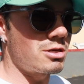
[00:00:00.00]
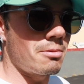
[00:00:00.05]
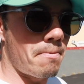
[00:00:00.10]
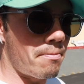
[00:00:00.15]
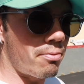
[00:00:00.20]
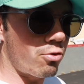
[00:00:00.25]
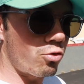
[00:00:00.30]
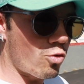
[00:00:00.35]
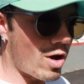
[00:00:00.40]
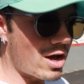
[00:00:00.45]

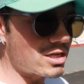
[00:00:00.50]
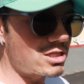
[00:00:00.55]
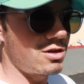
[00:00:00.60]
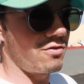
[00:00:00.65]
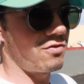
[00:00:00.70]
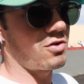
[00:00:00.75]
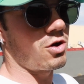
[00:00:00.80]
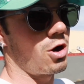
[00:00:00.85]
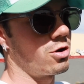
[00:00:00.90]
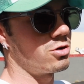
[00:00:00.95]

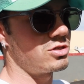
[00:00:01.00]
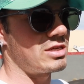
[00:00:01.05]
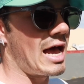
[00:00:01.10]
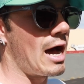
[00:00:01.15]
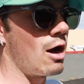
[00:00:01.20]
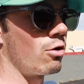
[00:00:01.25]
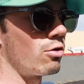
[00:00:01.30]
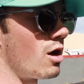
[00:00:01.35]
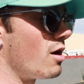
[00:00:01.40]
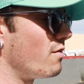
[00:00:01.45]
impressive cars
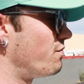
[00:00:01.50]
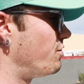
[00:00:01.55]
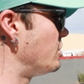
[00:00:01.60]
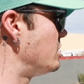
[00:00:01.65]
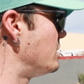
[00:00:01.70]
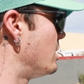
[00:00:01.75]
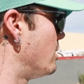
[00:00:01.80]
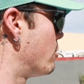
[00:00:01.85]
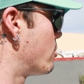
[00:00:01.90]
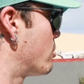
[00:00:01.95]
out of the
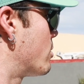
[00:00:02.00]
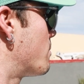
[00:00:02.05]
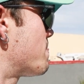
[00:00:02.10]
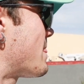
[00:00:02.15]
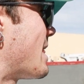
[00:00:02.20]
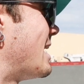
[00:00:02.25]
year,